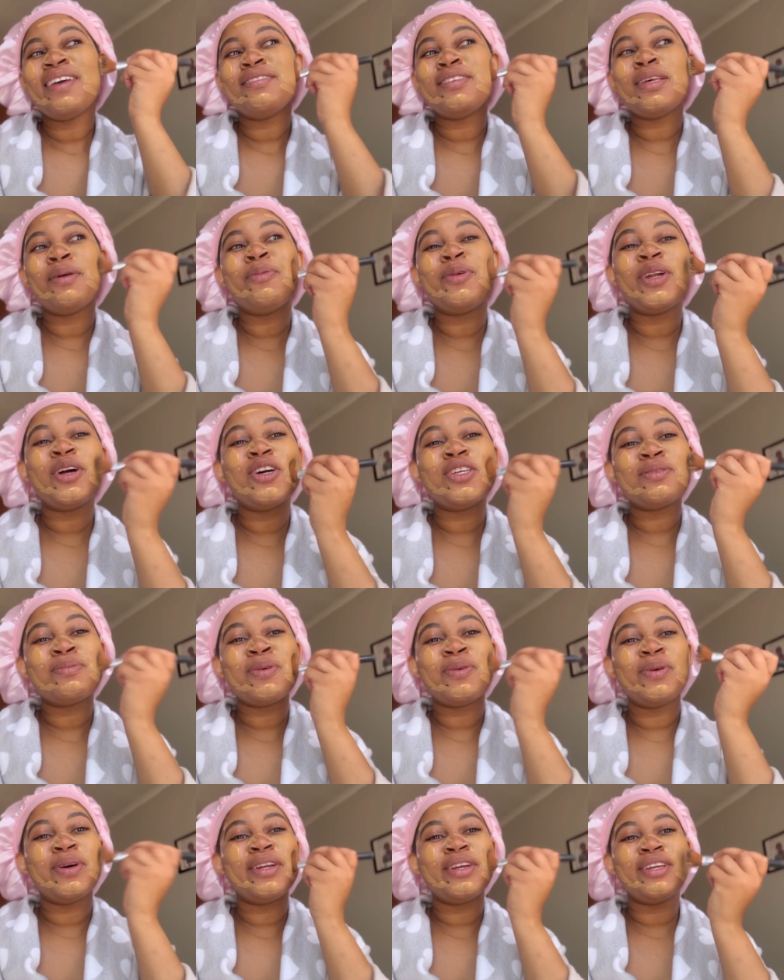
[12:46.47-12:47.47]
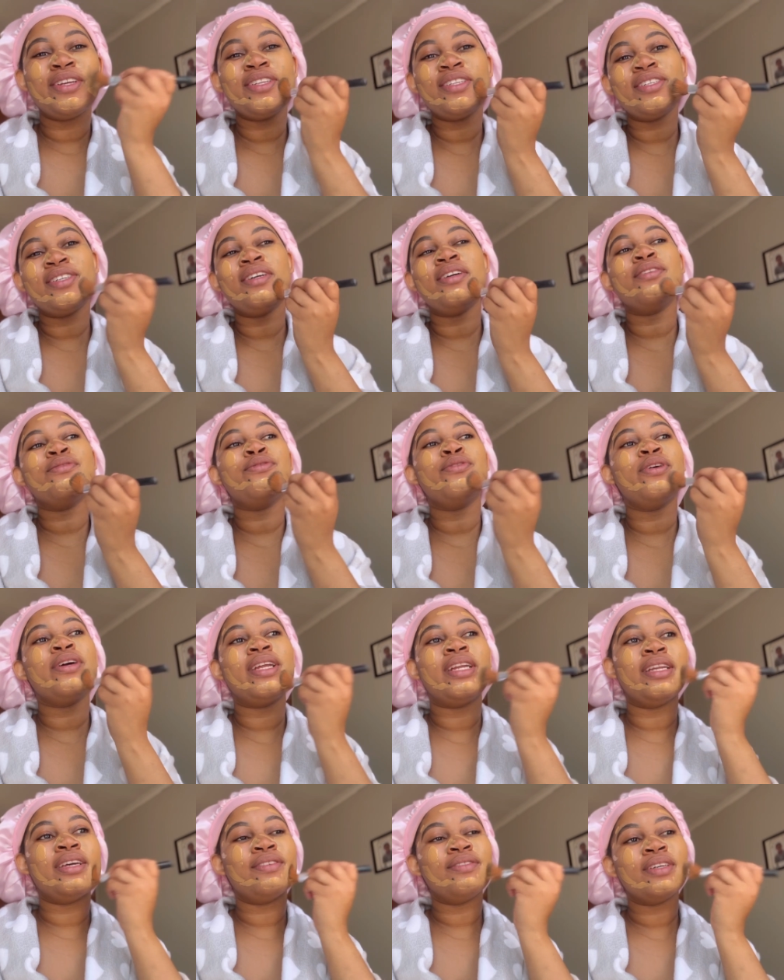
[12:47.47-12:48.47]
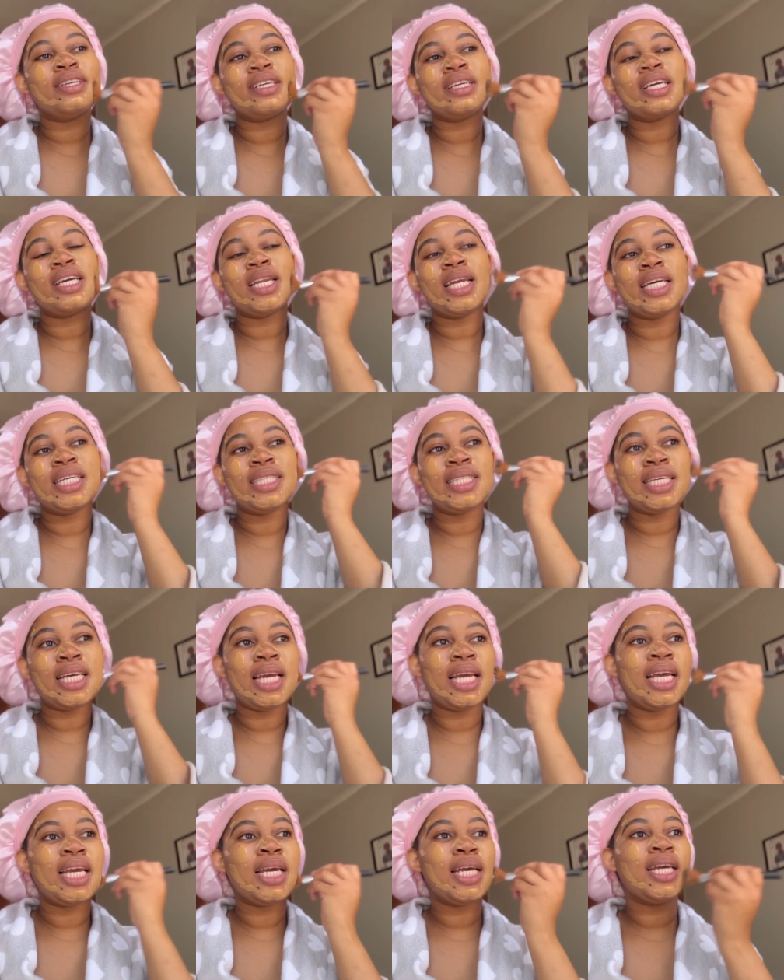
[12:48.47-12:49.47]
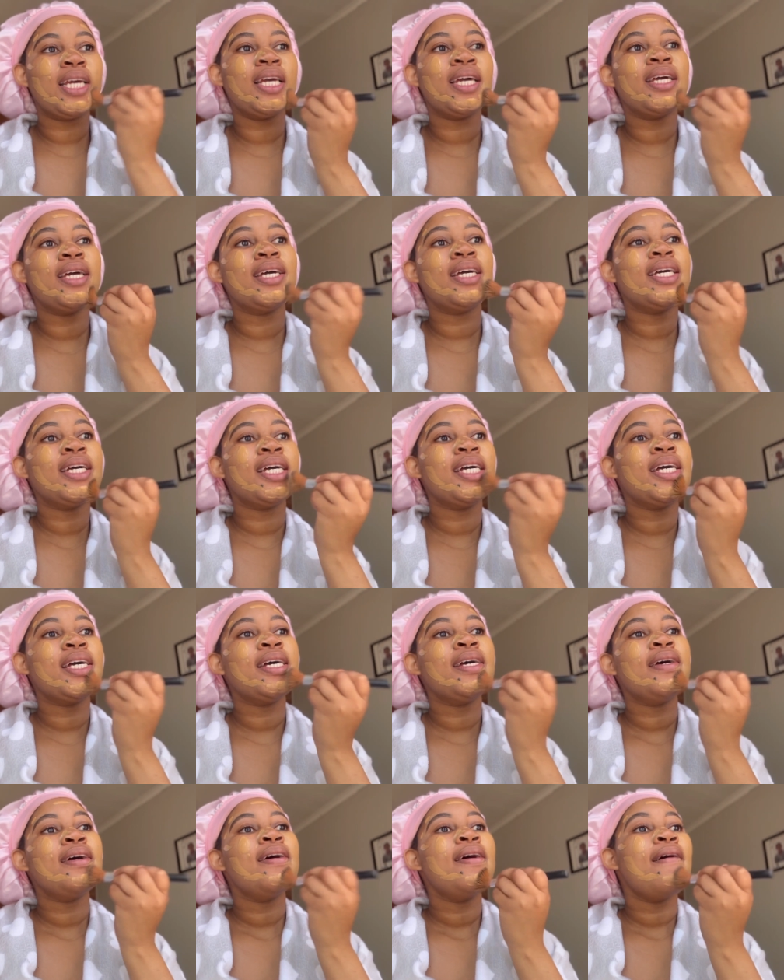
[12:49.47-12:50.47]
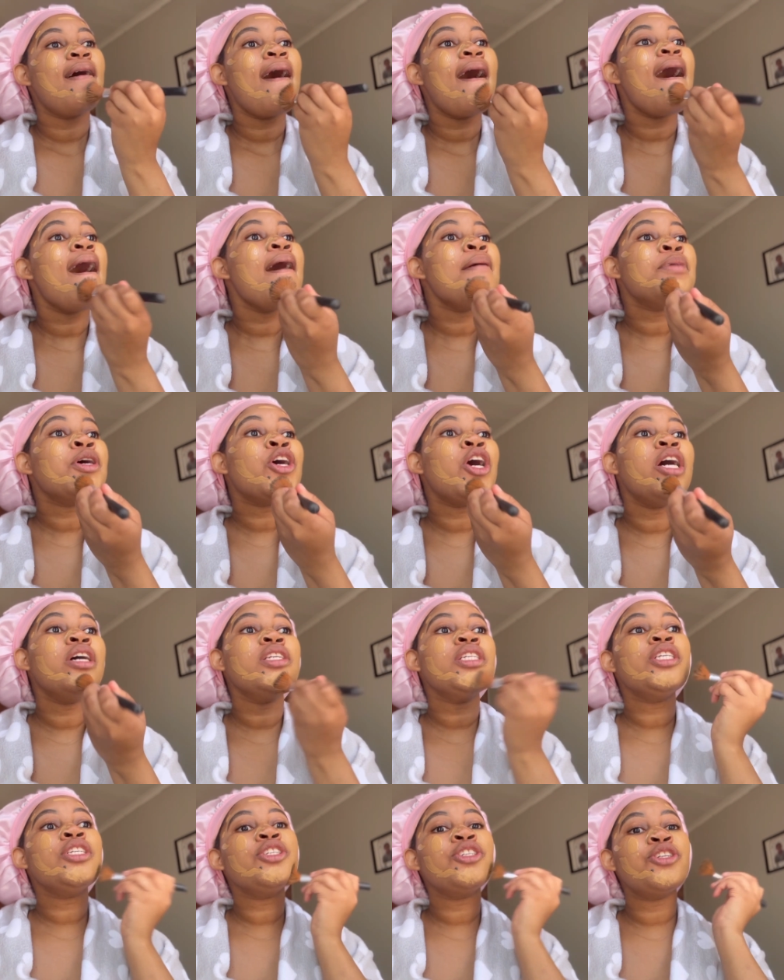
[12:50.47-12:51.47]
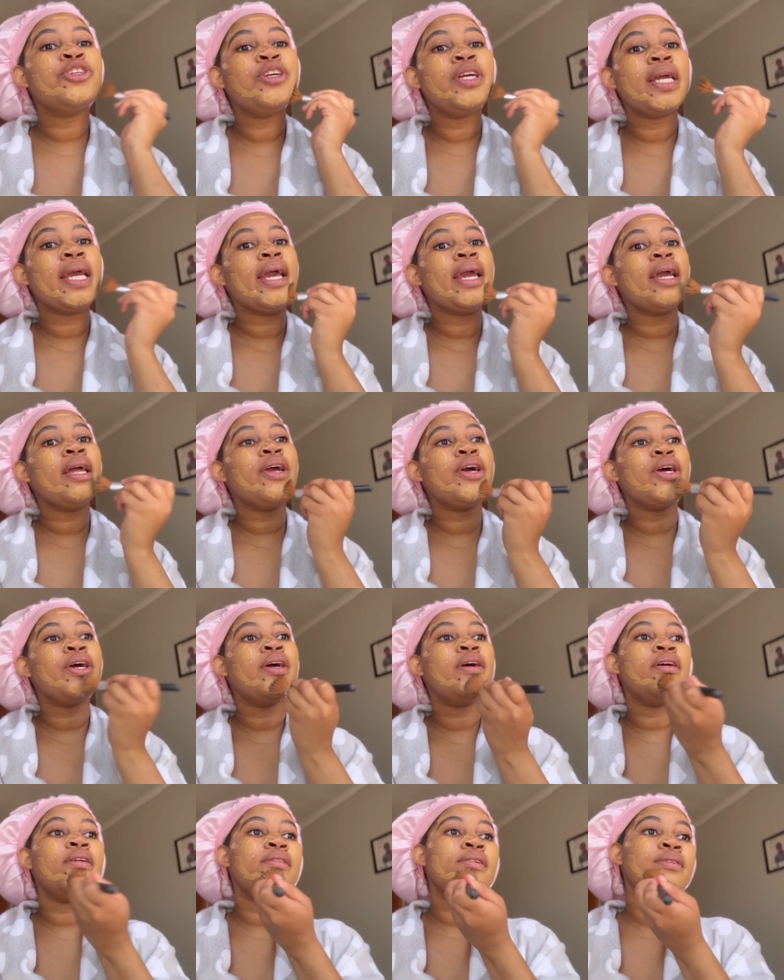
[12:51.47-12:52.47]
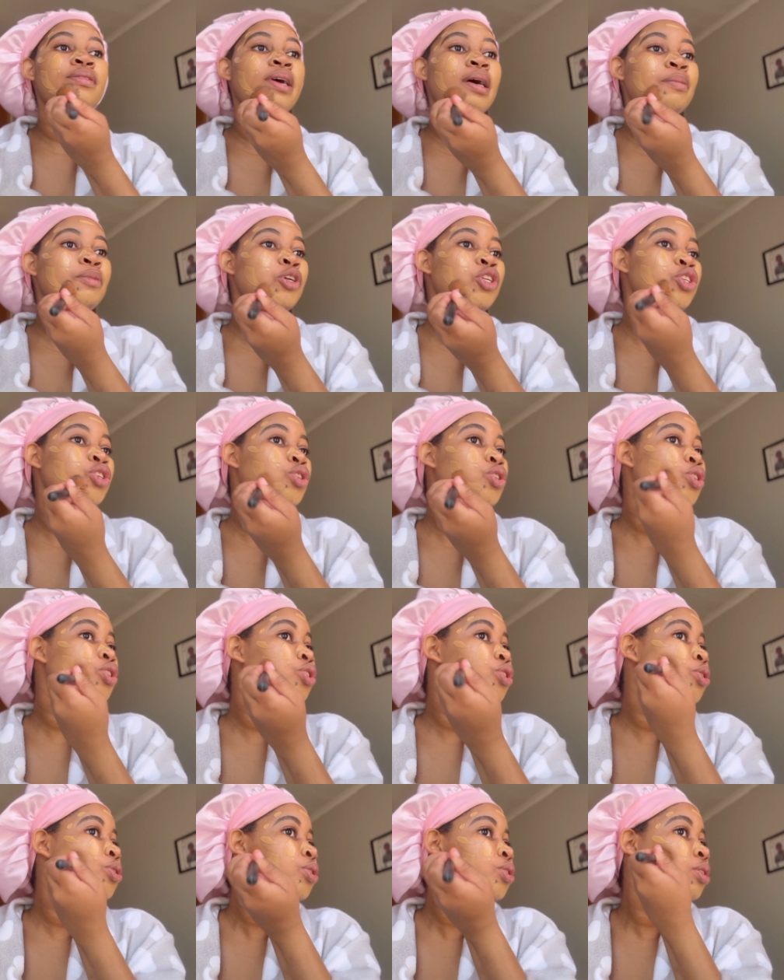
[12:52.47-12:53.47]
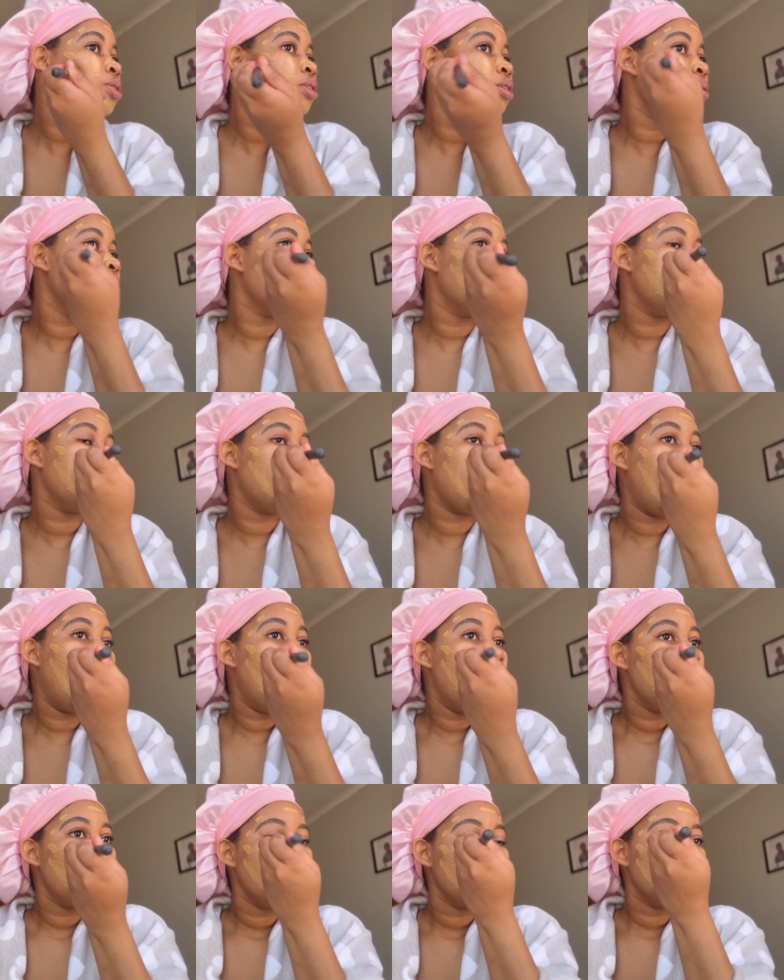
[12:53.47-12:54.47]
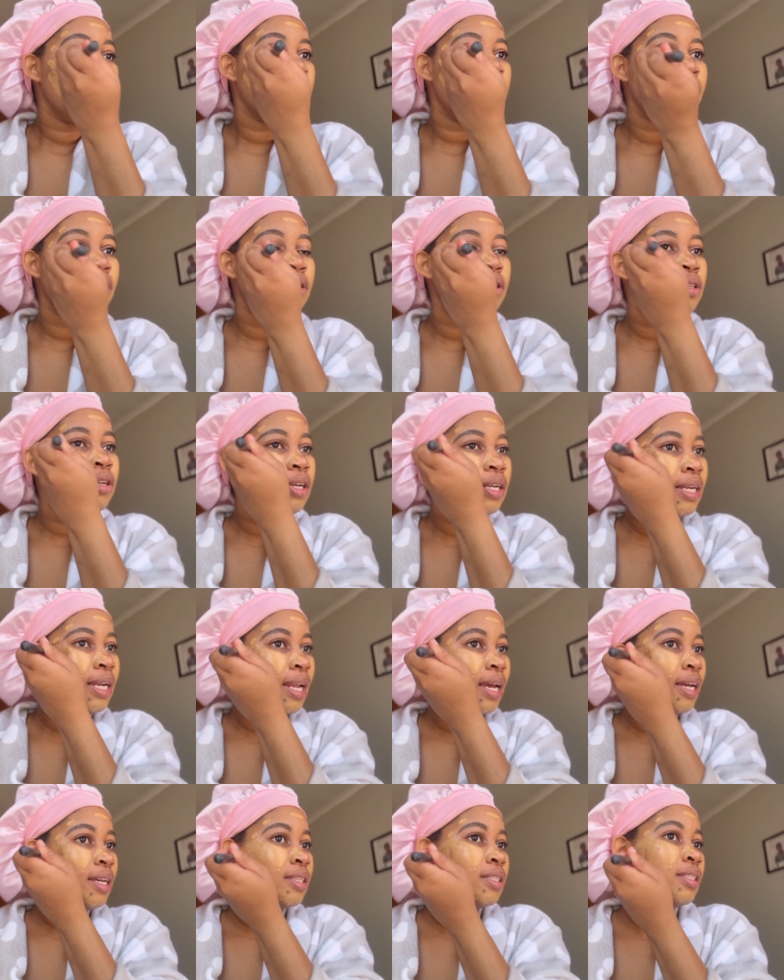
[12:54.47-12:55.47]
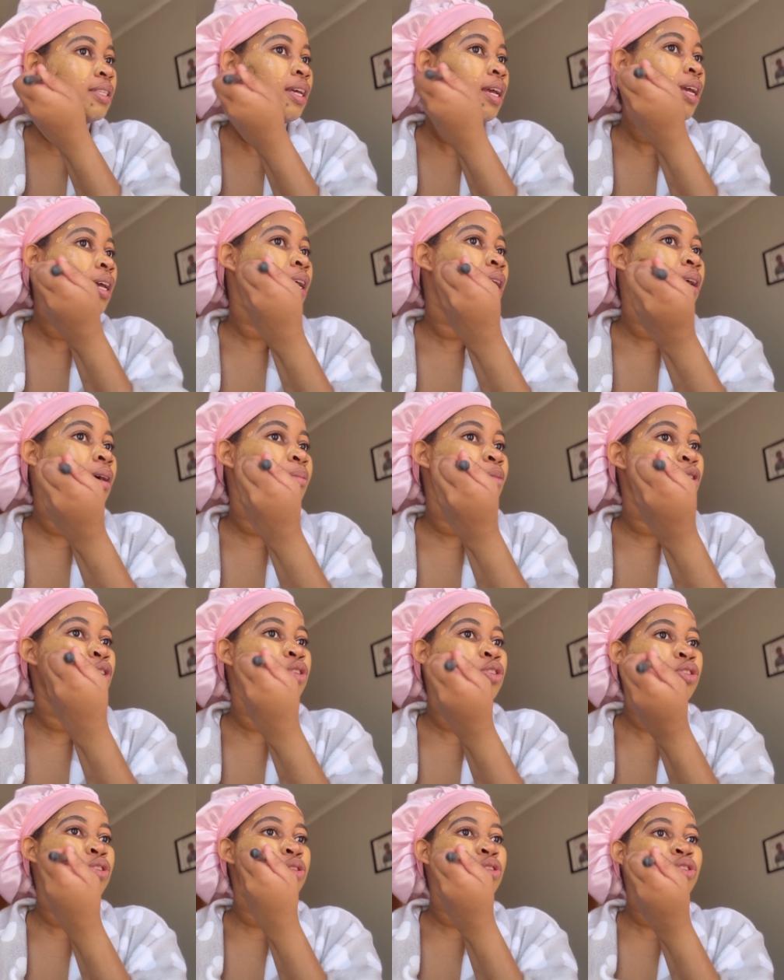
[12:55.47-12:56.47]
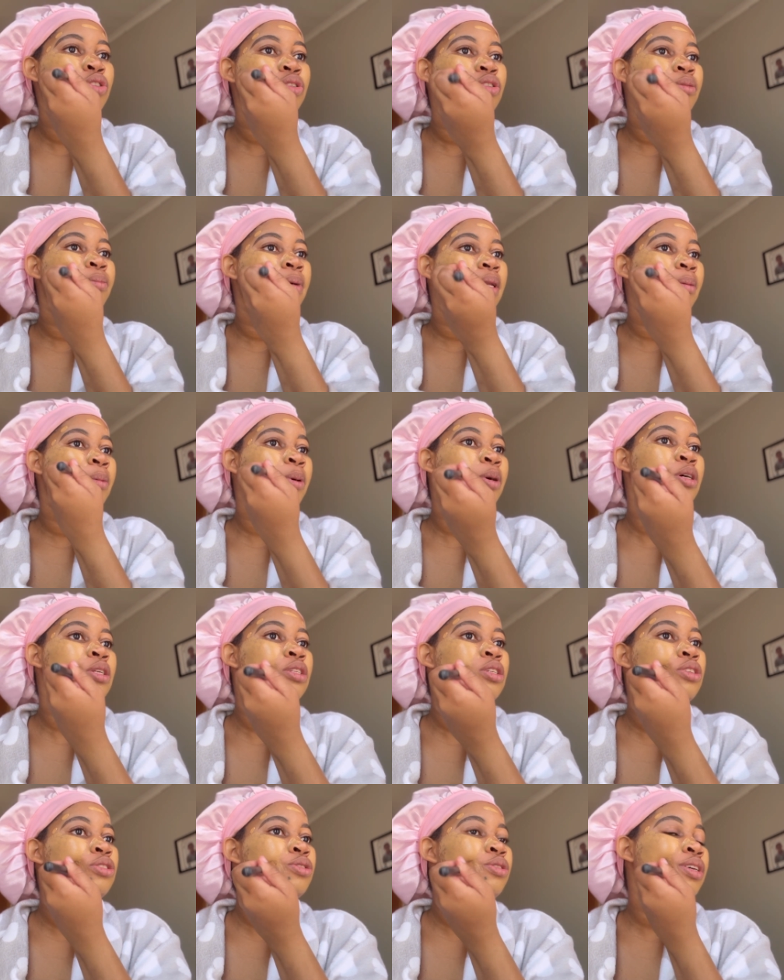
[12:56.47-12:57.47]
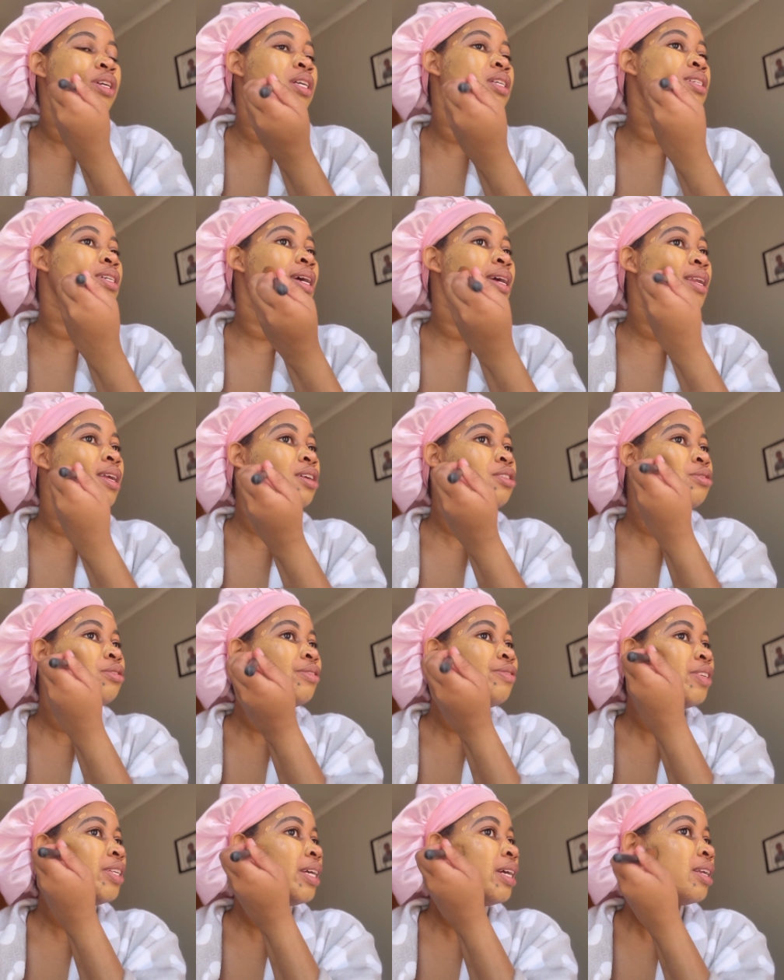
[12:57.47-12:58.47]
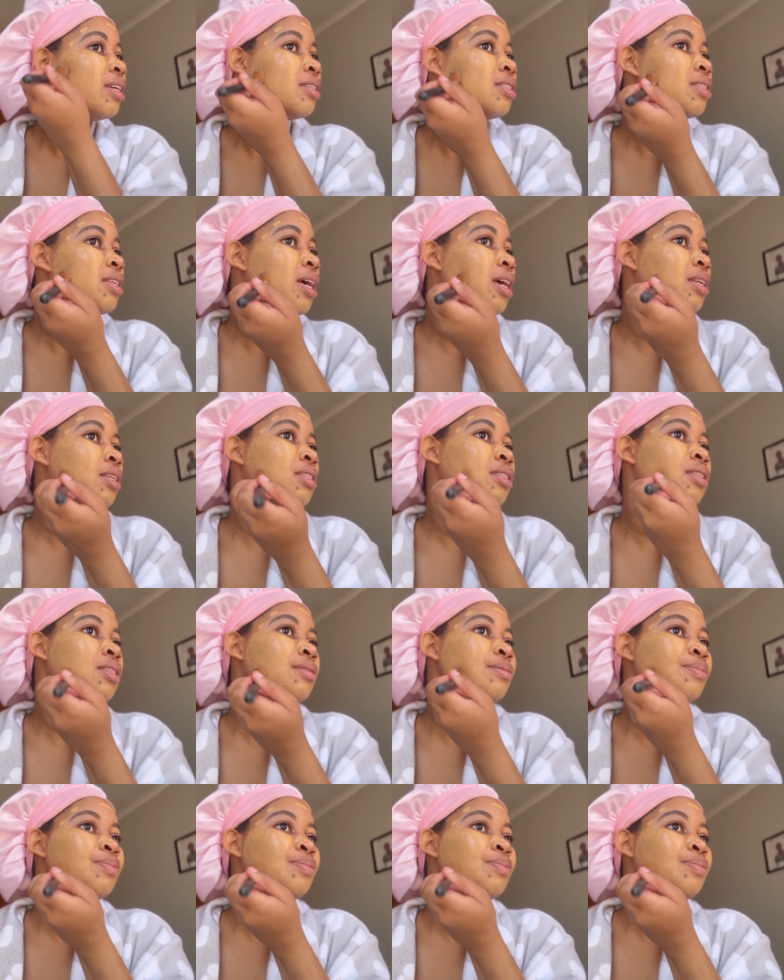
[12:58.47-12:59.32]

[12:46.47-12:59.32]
someone asks me what are you doing for a living and i say i'm a content creator i'm on youtube so it's not nice saying i'm on youtube and i'm a content creator and i don't even get a cent